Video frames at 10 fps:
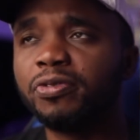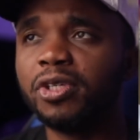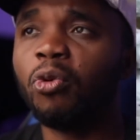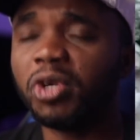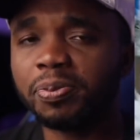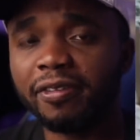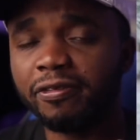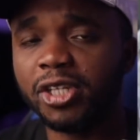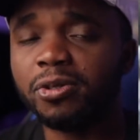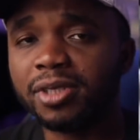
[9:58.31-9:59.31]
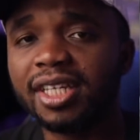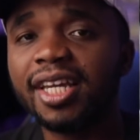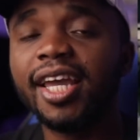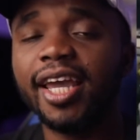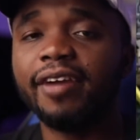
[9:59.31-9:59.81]
of you that watch my videos
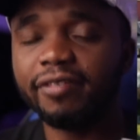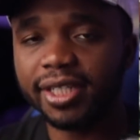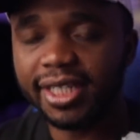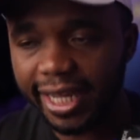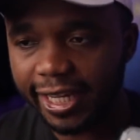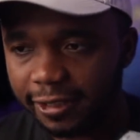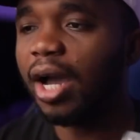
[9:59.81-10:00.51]
every day.